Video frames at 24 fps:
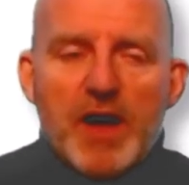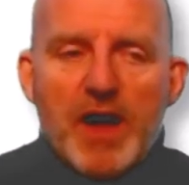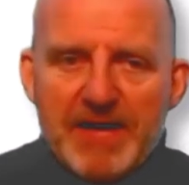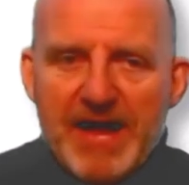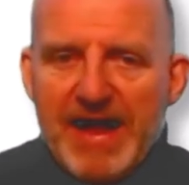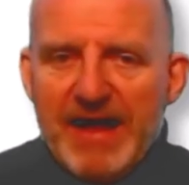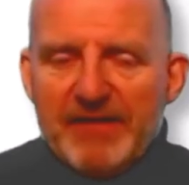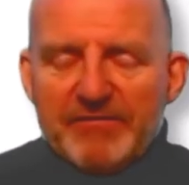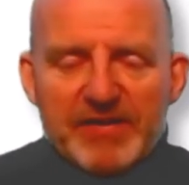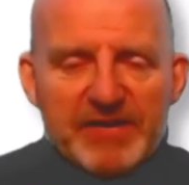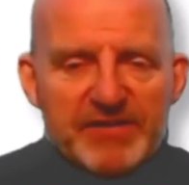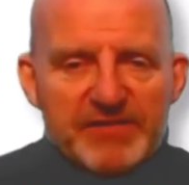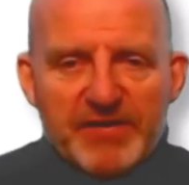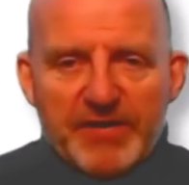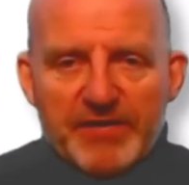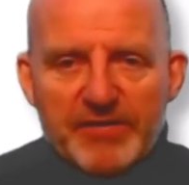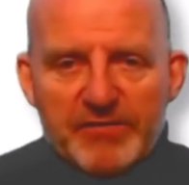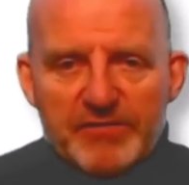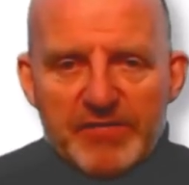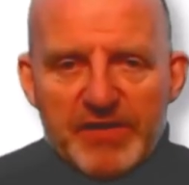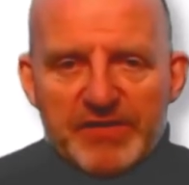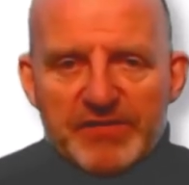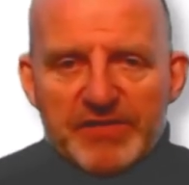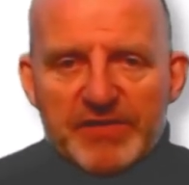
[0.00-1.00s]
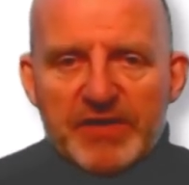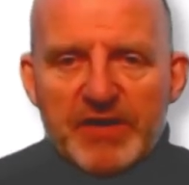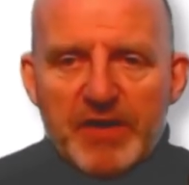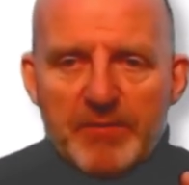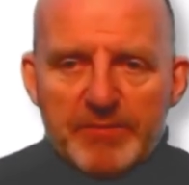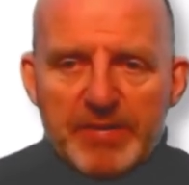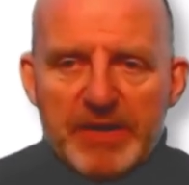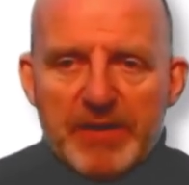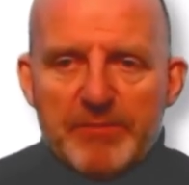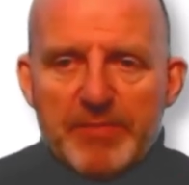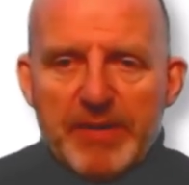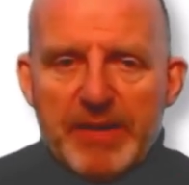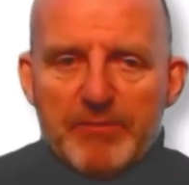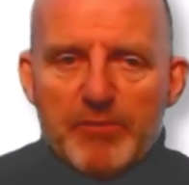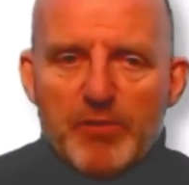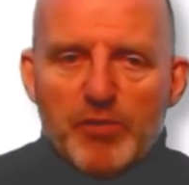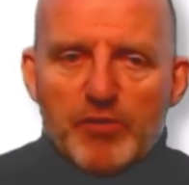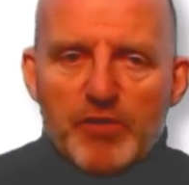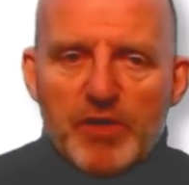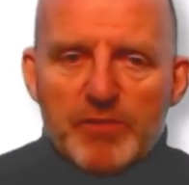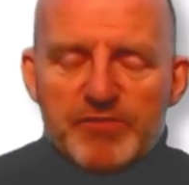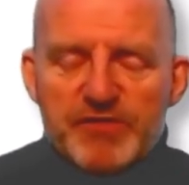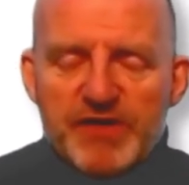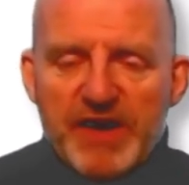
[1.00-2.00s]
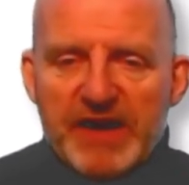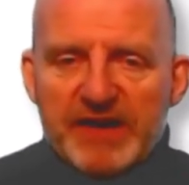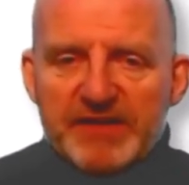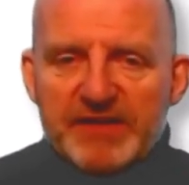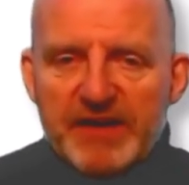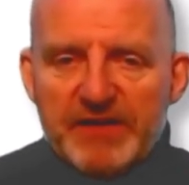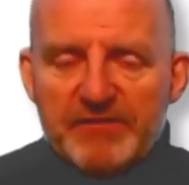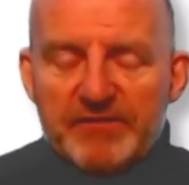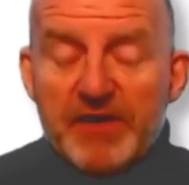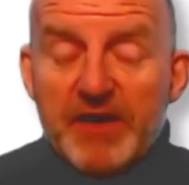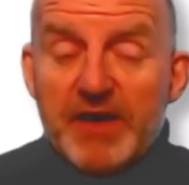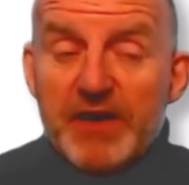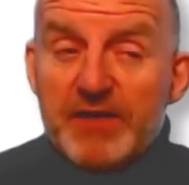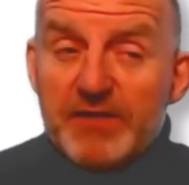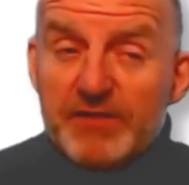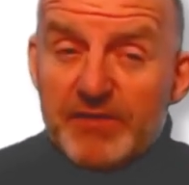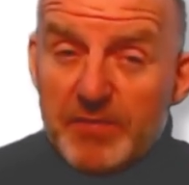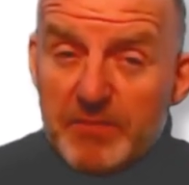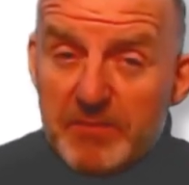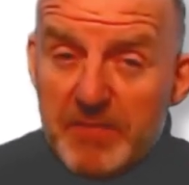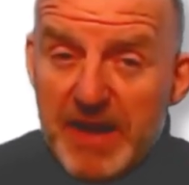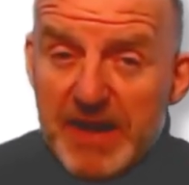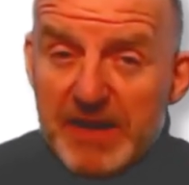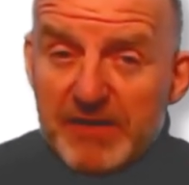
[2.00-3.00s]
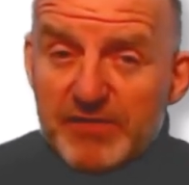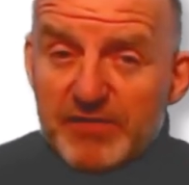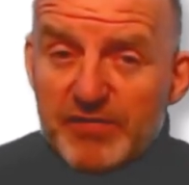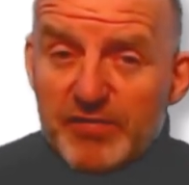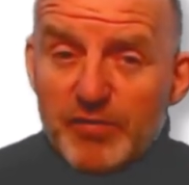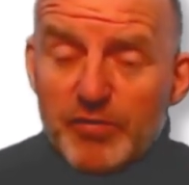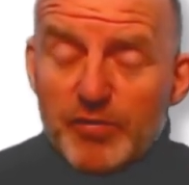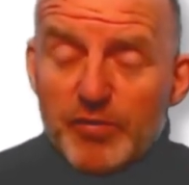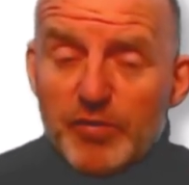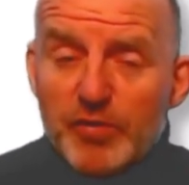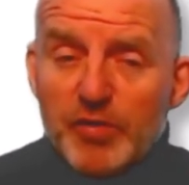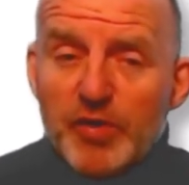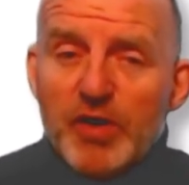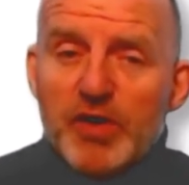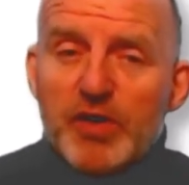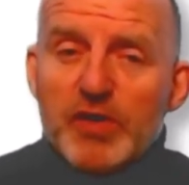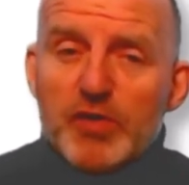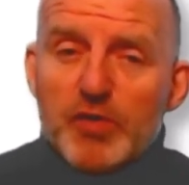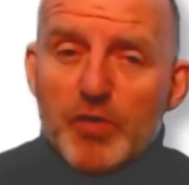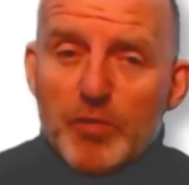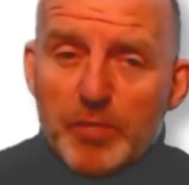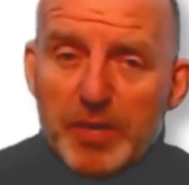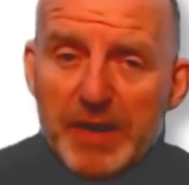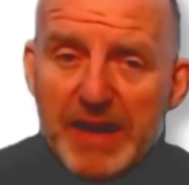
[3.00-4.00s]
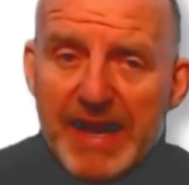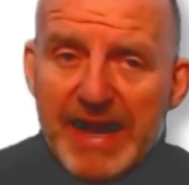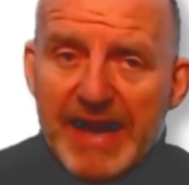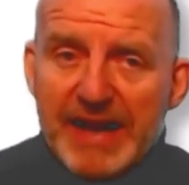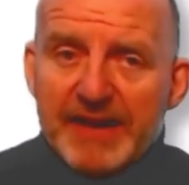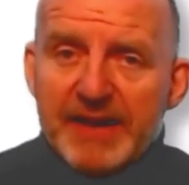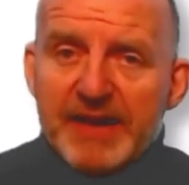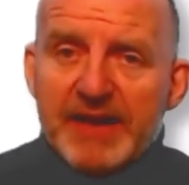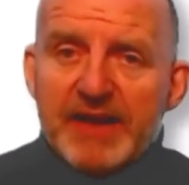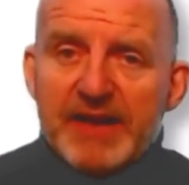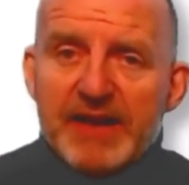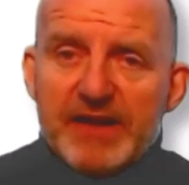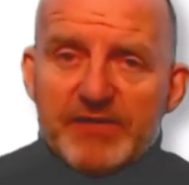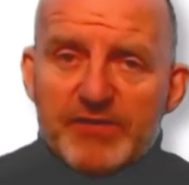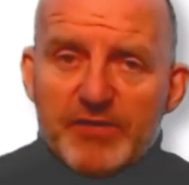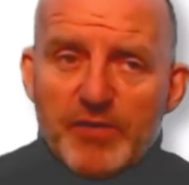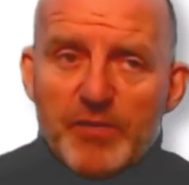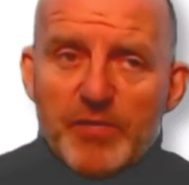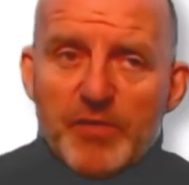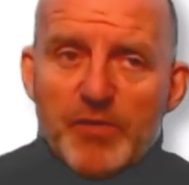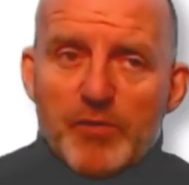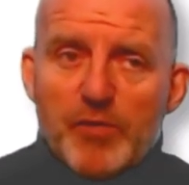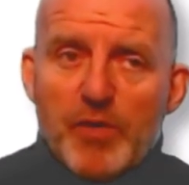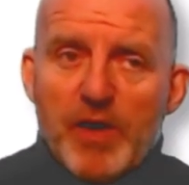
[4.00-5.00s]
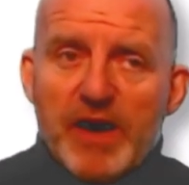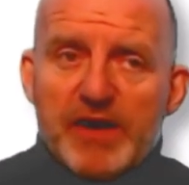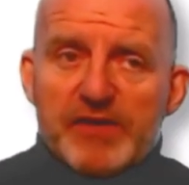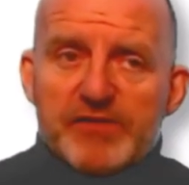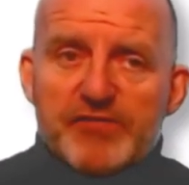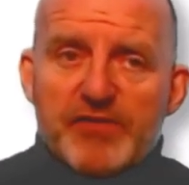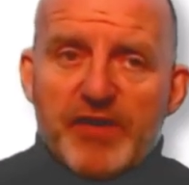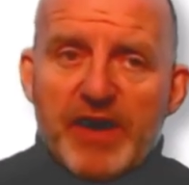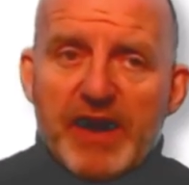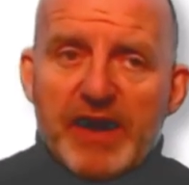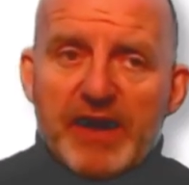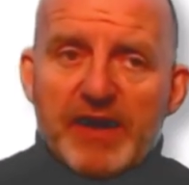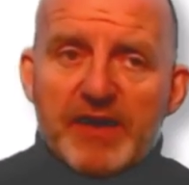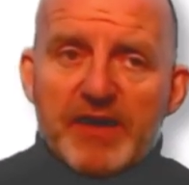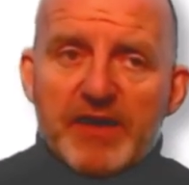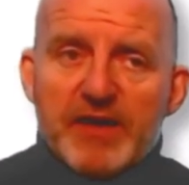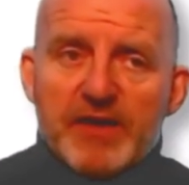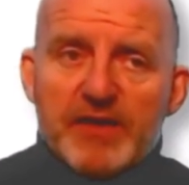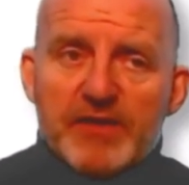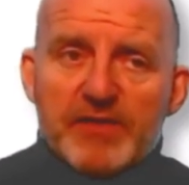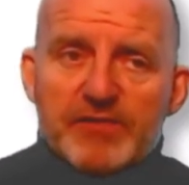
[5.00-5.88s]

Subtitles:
having tunnel vision and be a bit more objective to make sure your plan is on the right track.